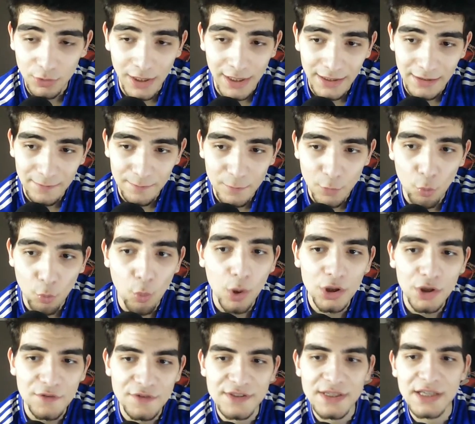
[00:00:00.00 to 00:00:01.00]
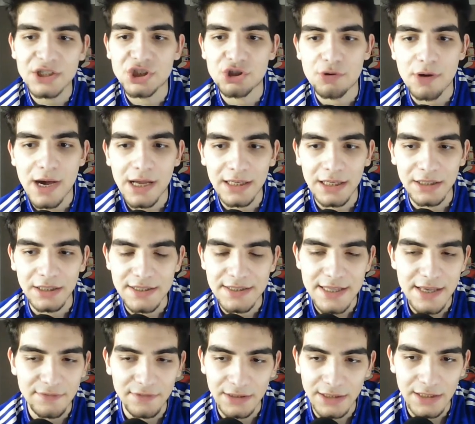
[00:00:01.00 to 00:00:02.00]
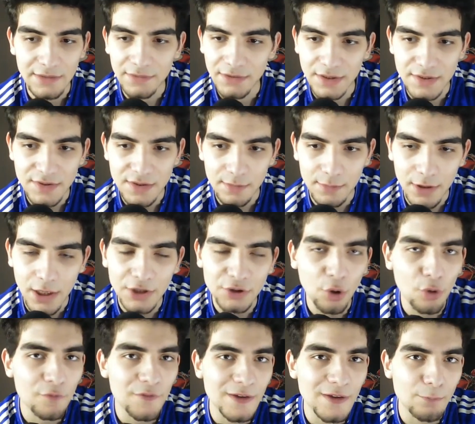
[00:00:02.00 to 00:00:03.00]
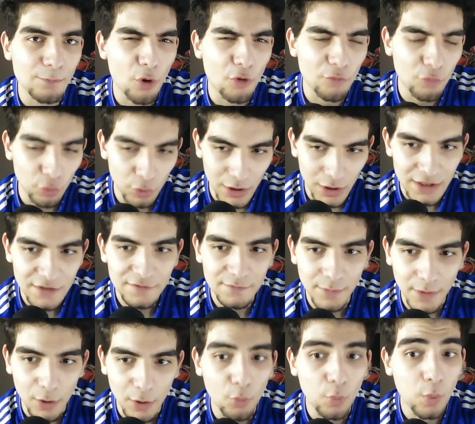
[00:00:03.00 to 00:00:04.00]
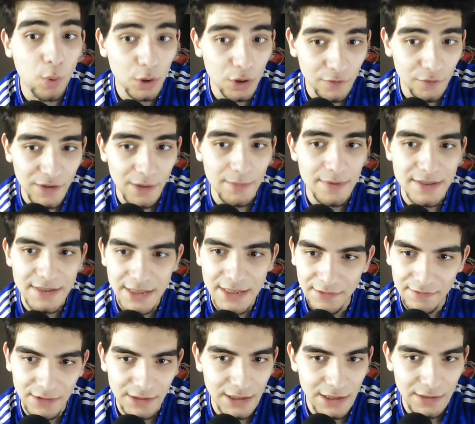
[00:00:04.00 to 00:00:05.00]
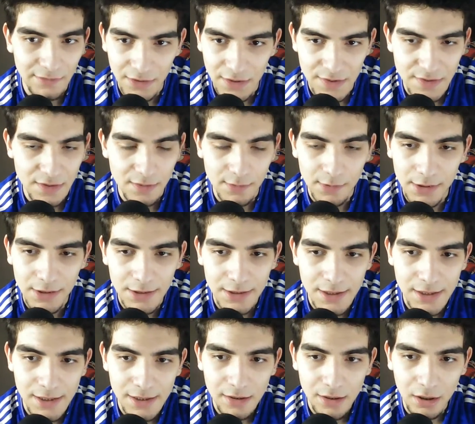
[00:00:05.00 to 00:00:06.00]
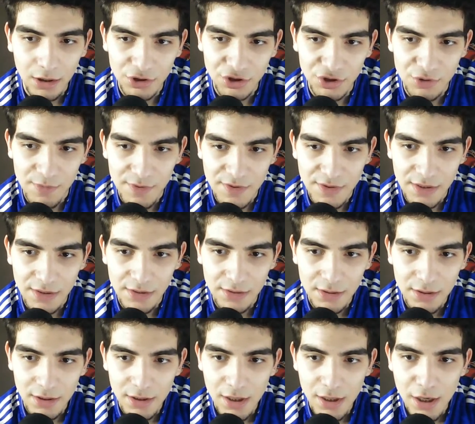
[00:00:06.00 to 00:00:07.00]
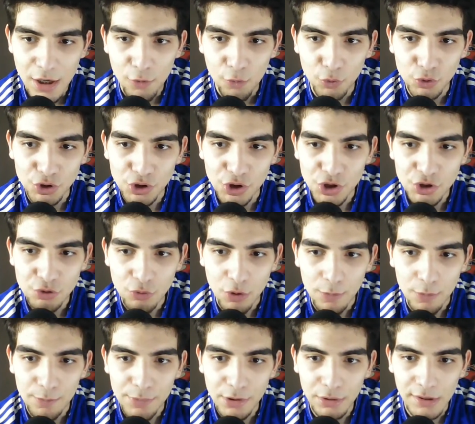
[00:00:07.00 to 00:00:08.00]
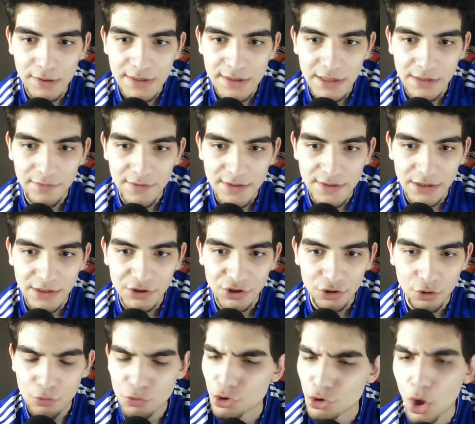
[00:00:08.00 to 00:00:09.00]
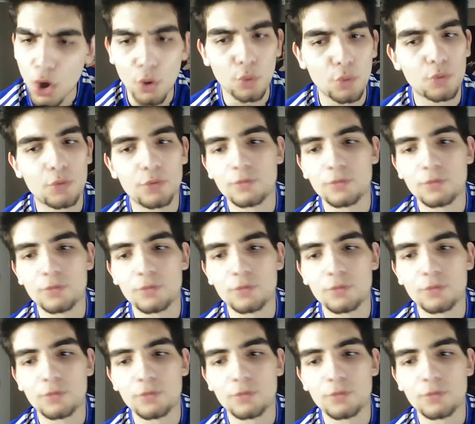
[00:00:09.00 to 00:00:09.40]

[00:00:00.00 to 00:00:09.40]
Like, one of Sancho or Haaland is definitely leaving this summer. I don't think both will leave, but one of them is definitely leaving this summer. 100%. Would you swap Pulisic for Sancho? No.